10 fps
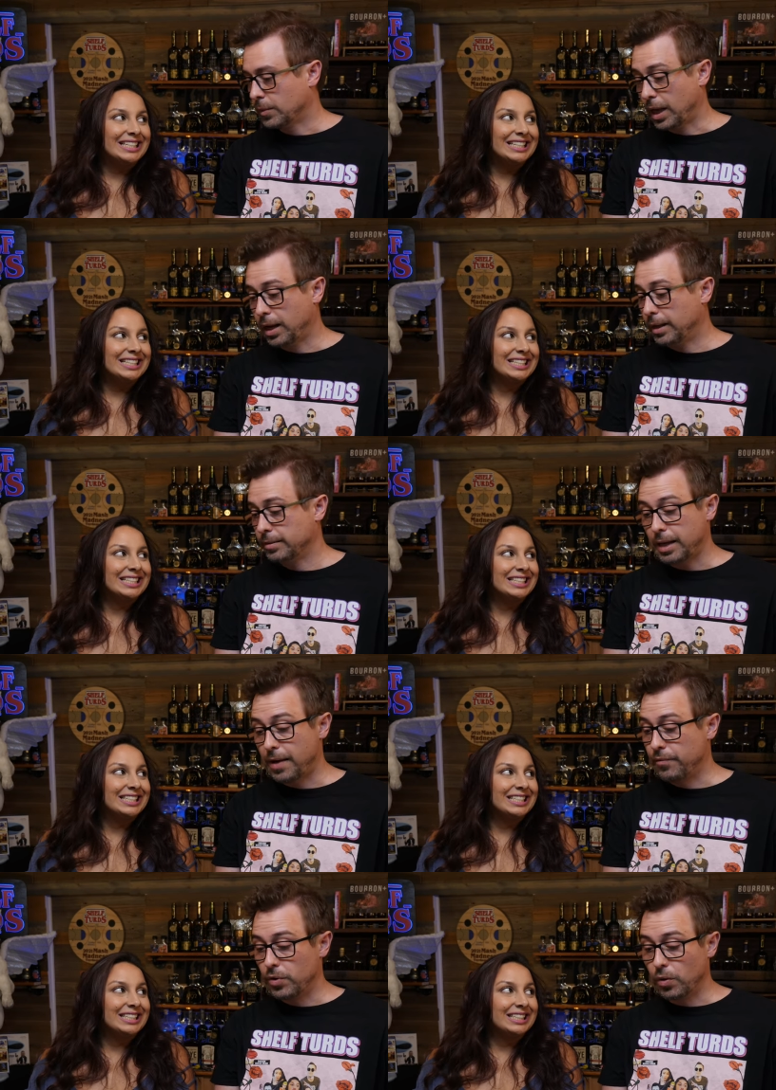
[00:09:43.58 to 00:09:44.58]
Speaker 1: I
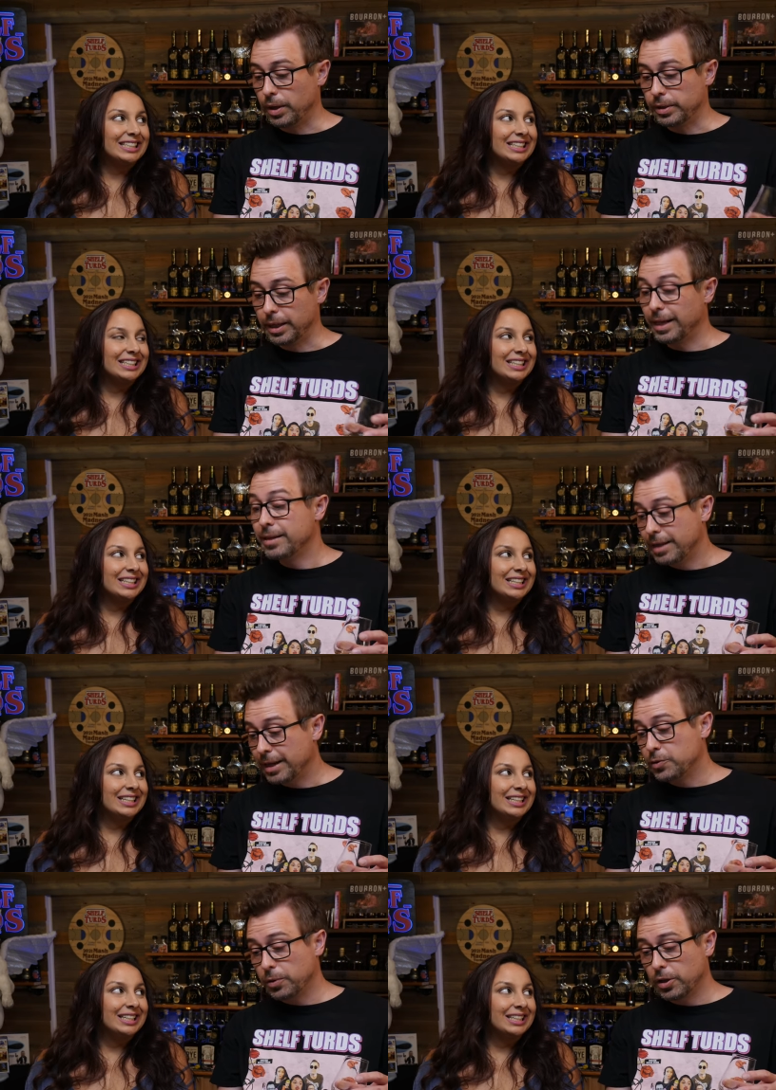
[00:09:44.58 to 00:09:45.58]
have no idea. That
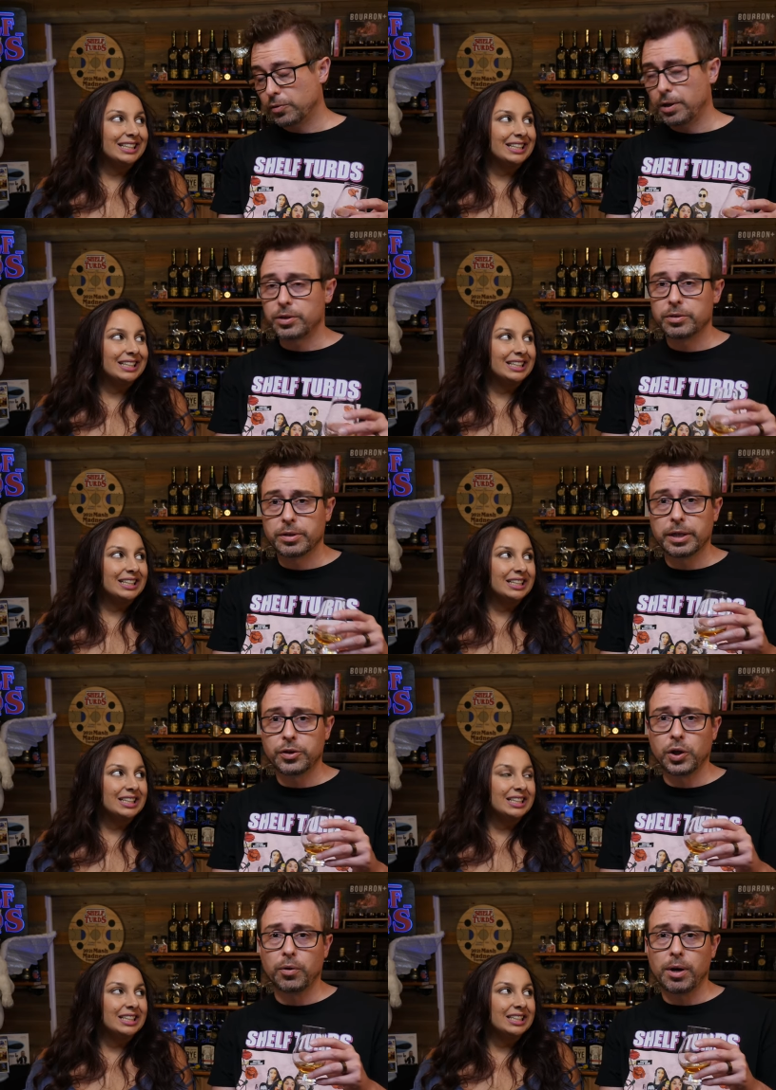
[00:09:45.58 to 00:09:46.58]
is one of the questions to get
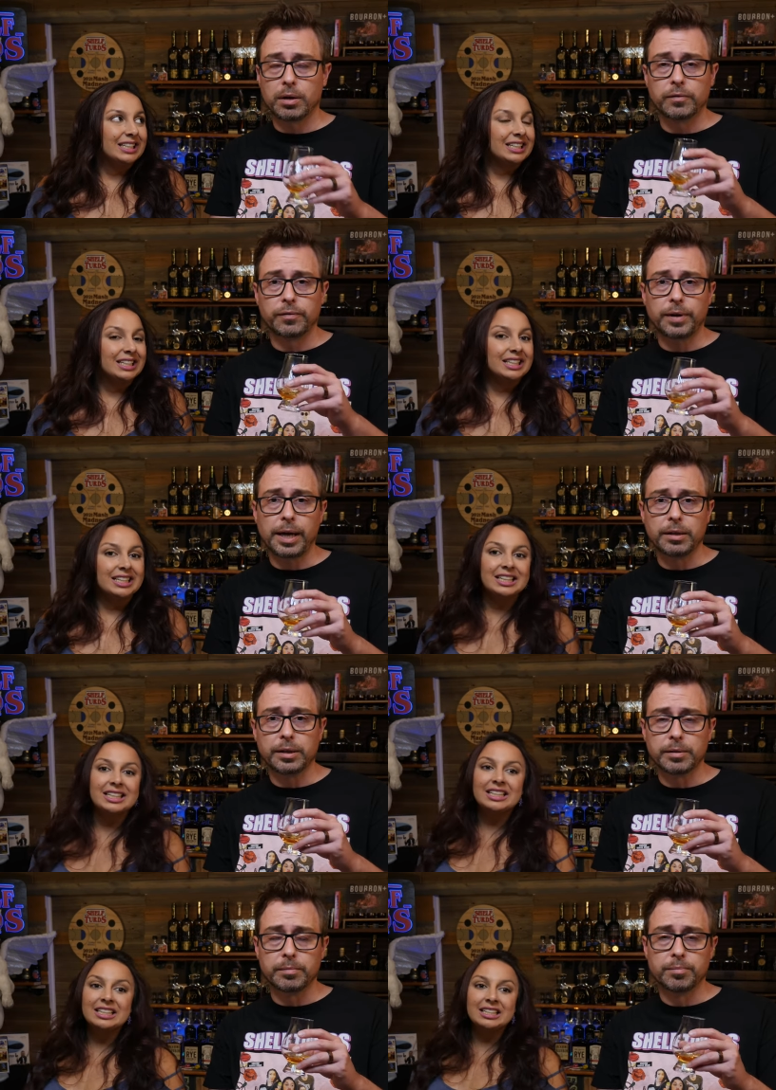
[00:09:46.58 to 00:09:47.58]
Joe out of
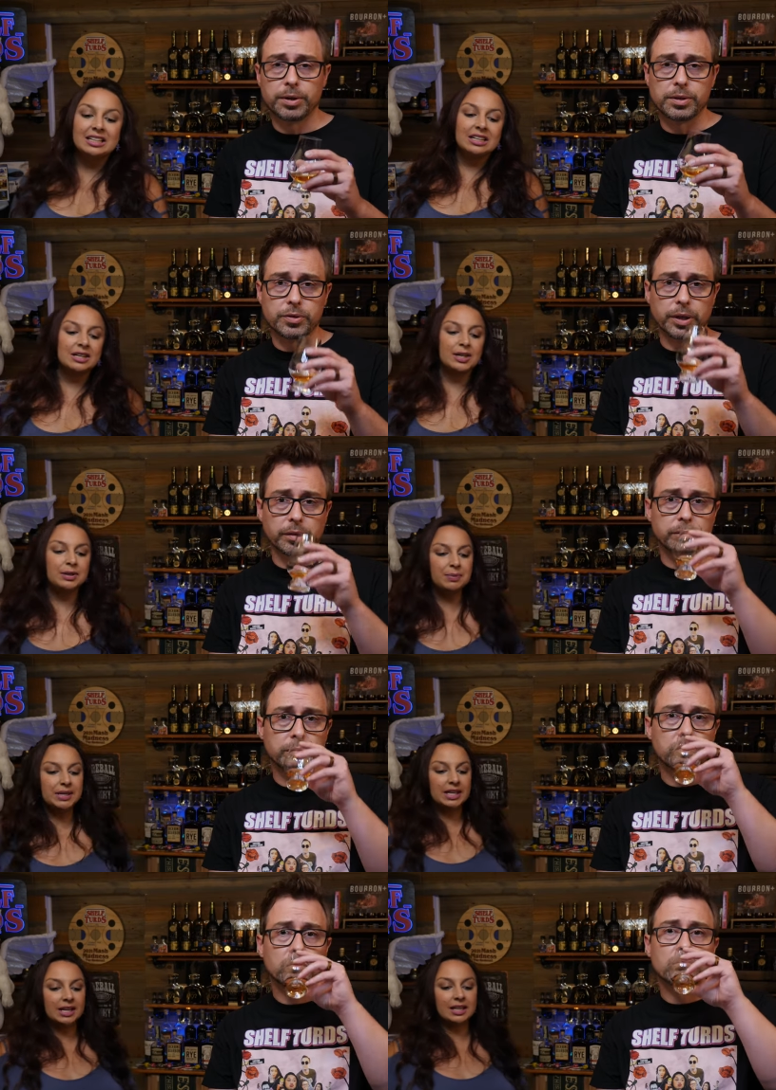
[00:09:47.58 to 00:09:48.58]
alien prison jail.
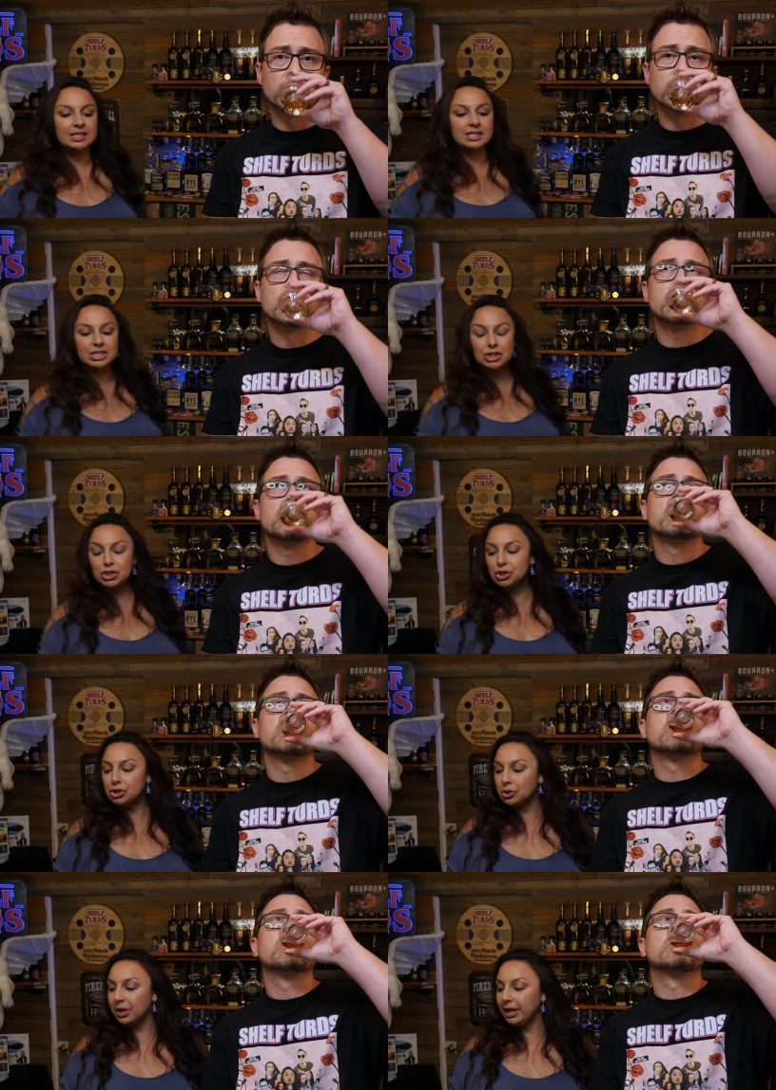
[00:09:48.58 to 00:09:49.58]
Speaker 2: Because
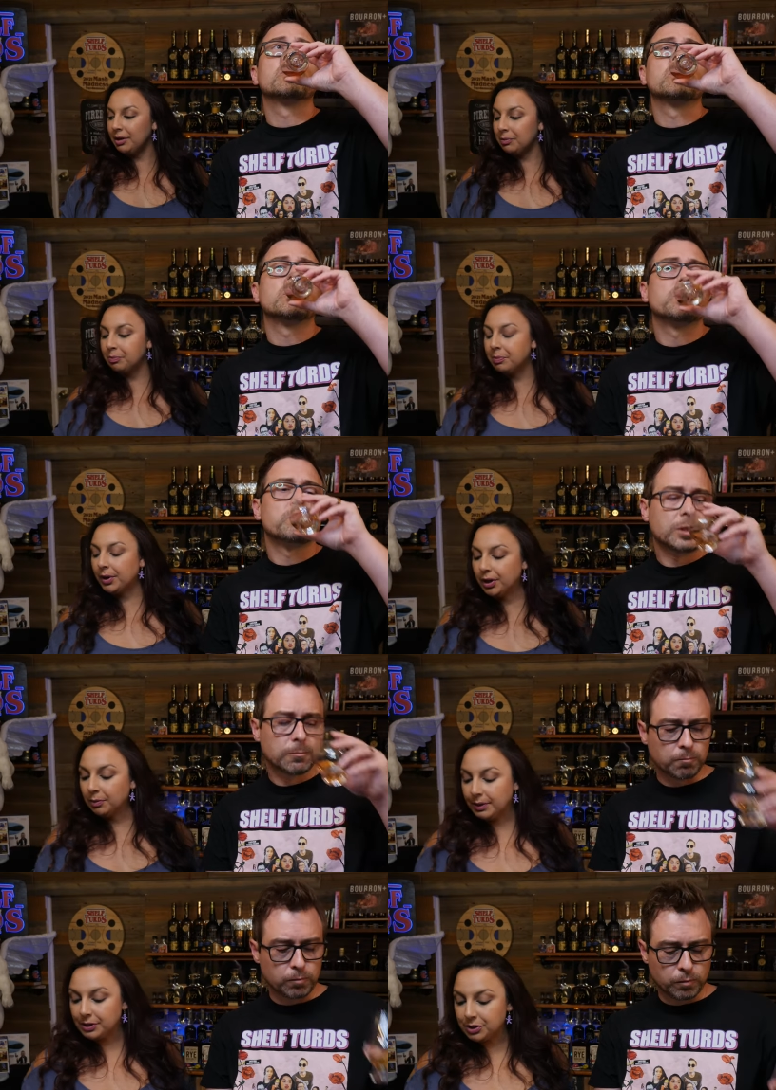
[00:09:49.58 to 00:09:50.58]
straight
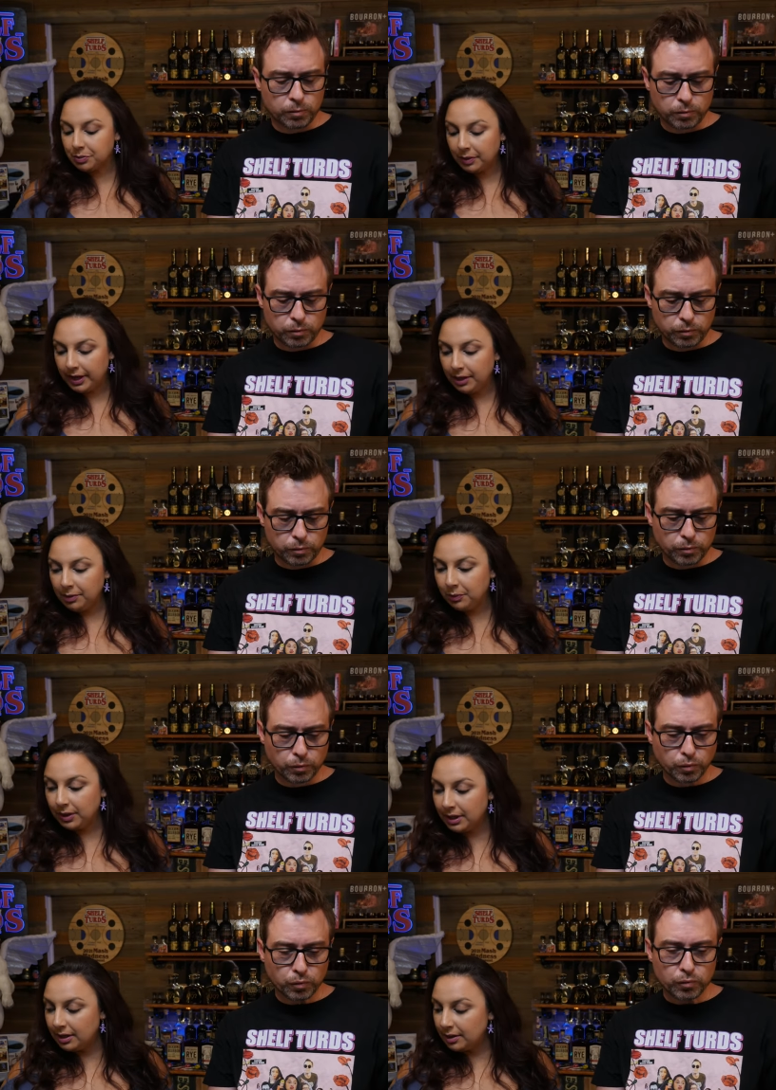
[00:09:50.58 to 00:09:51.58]
bourbons, right?
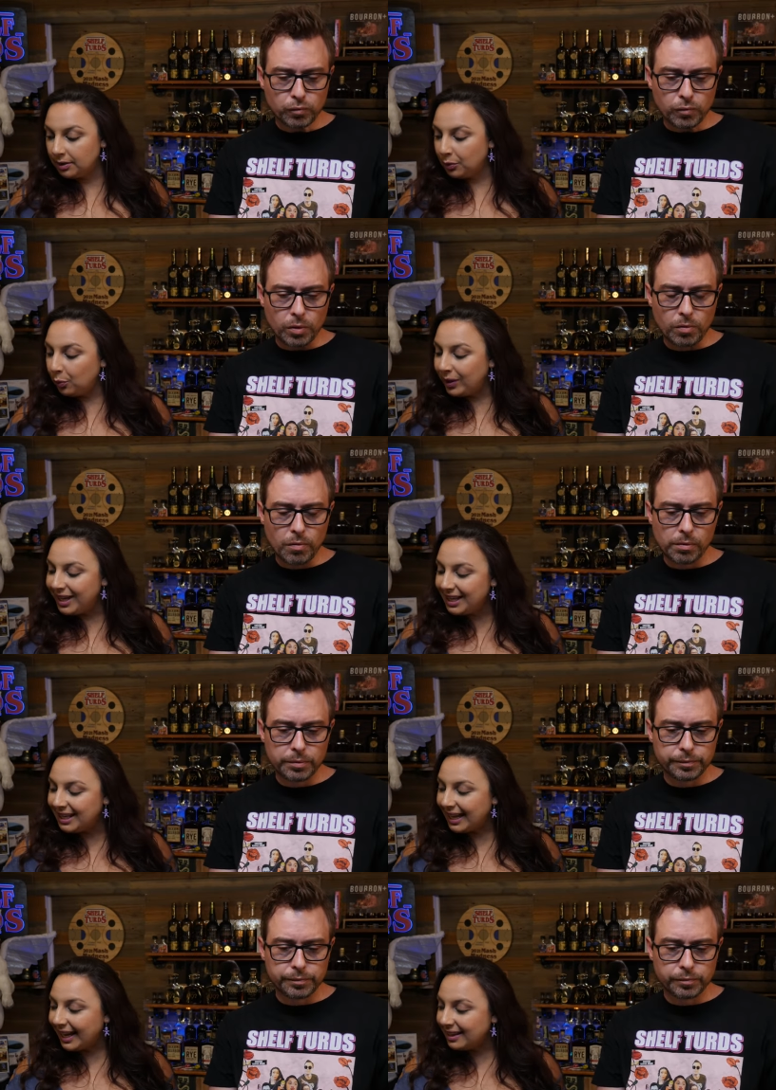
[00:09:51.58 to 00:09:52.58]
Would we
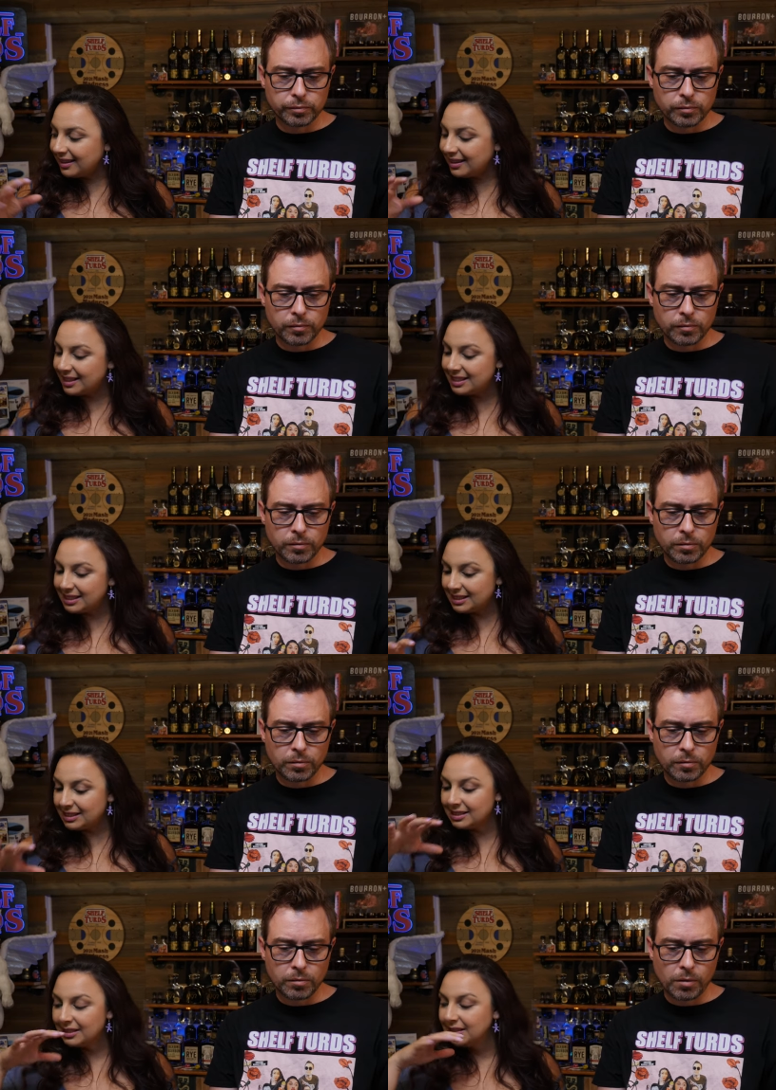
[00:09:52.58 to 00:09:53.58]
get this?